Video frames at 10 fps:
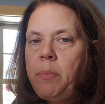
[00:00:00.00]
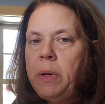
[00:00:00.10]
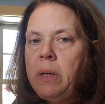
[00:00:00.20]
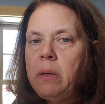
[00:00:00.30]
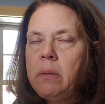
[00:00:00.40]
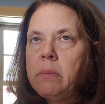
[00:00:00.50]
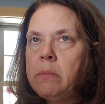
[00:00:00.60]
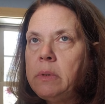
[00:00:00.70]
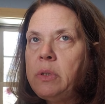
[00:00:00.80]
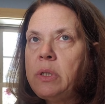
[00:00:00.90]
but
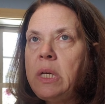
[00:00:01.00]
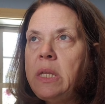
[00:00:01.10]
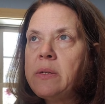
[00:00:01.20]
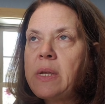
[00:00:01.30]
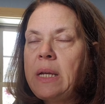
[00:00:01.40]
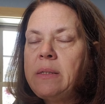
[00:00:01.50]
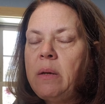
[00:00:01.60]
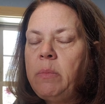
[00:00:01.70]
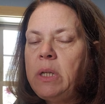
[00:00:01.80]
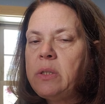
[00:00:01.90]
usually there's like
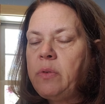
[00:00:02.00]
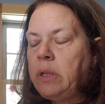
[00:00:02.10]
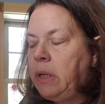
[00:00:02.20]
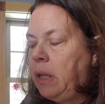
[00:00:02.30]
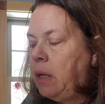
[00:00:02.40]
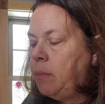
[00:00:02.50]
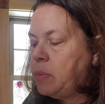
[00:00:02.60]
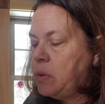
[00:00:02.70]
10 minutes for cleaning up,